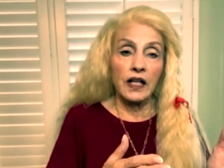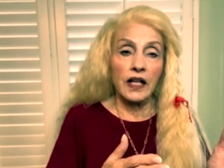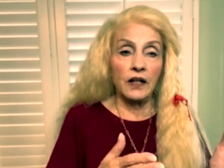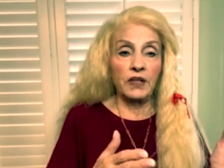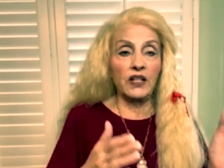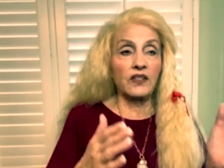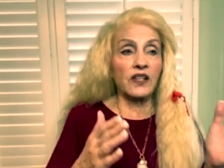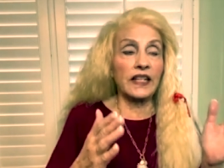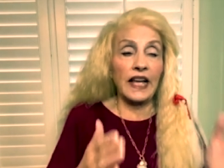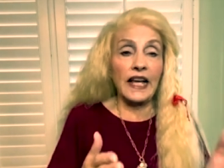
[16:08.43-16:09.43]
and because i
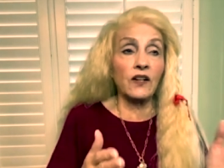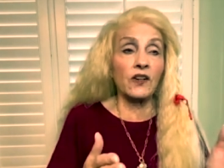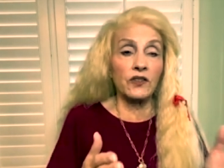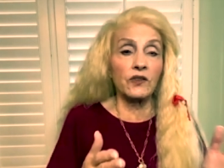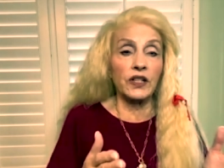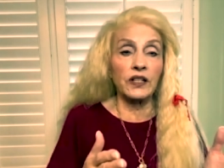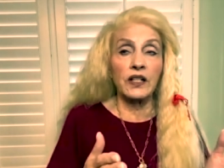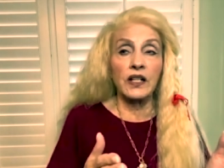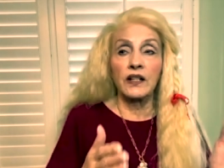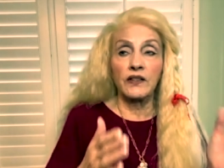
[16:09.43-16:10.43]
cannot do it
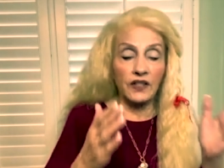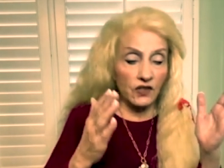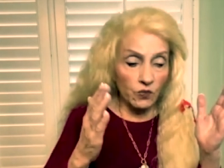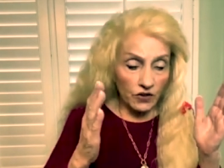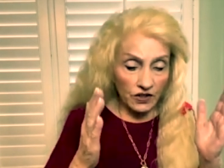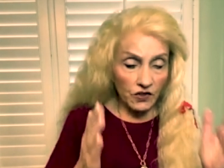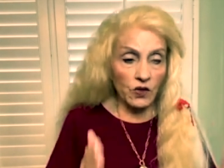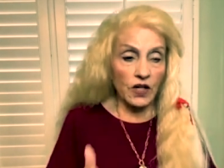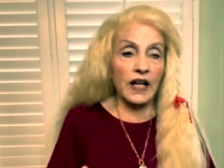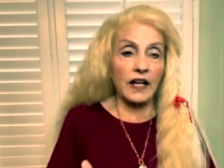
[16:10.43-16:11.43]
this is this is
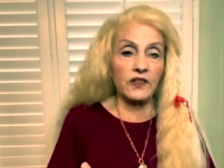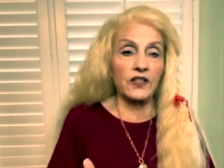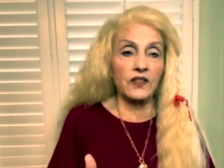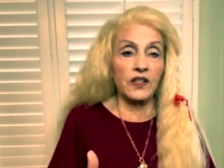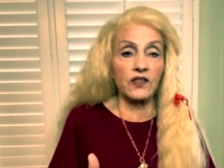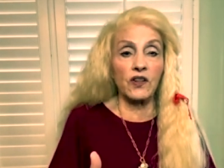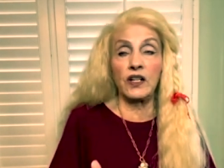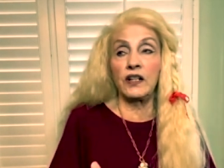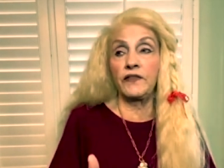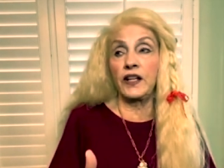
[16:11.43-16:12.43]
what i have to insist on
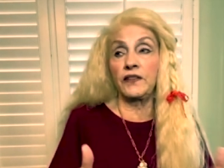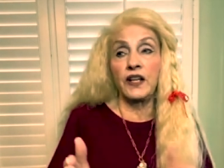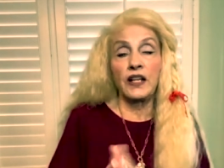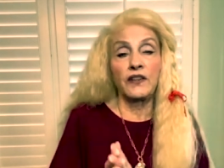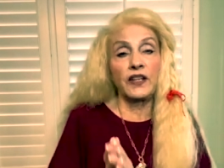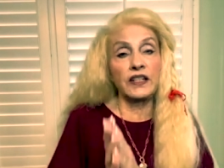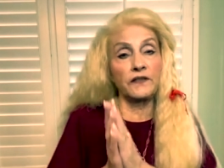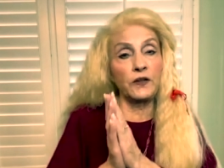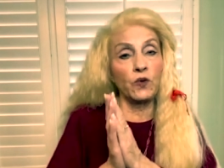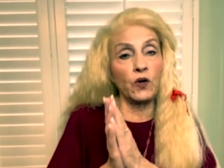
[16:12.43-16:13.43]
and if, and if thing is
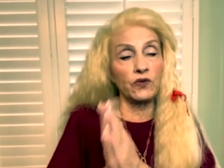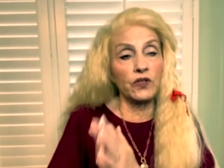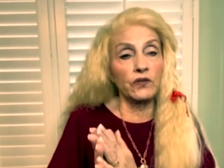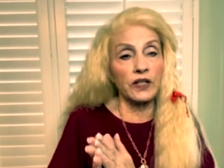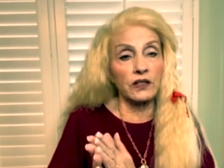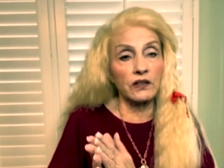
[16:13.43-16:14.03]
if you won't do it